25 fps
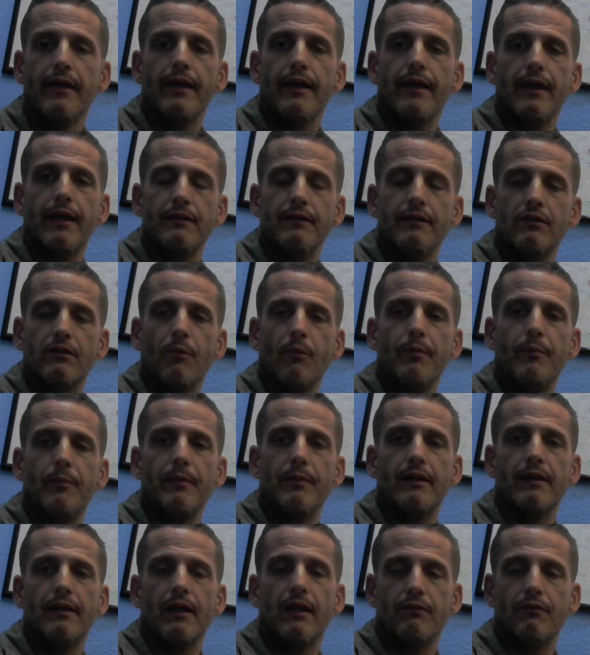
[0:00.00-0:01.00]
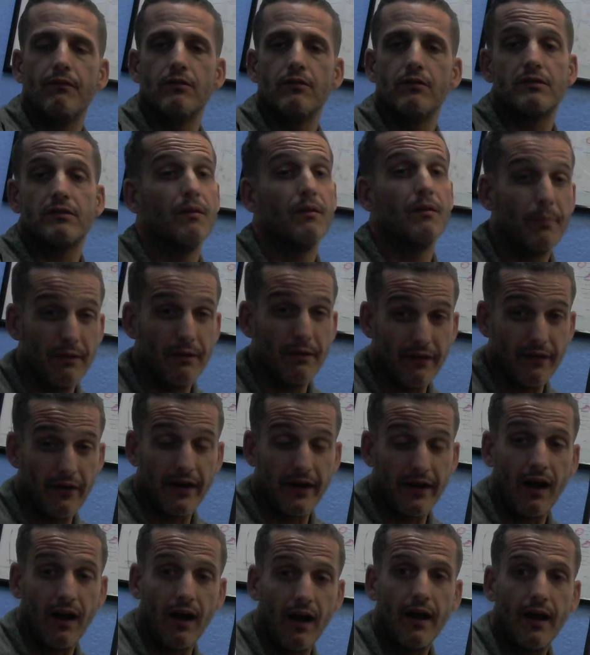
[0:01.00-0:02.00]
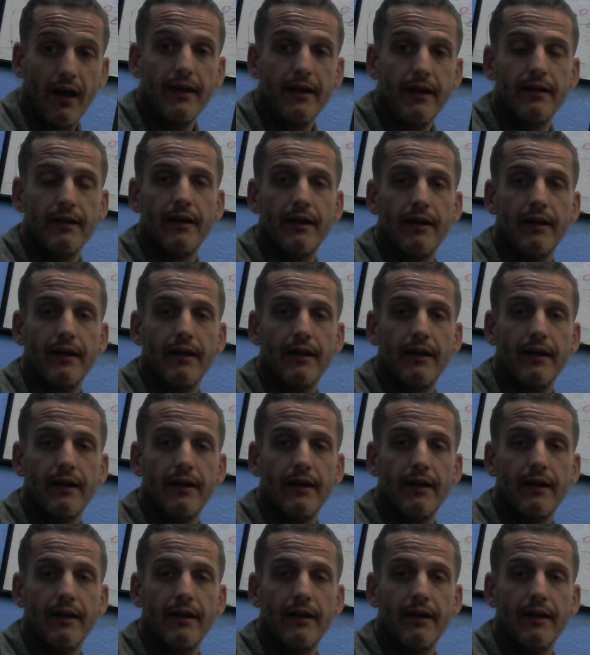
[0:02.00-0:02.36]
And dopamine levels can be very high,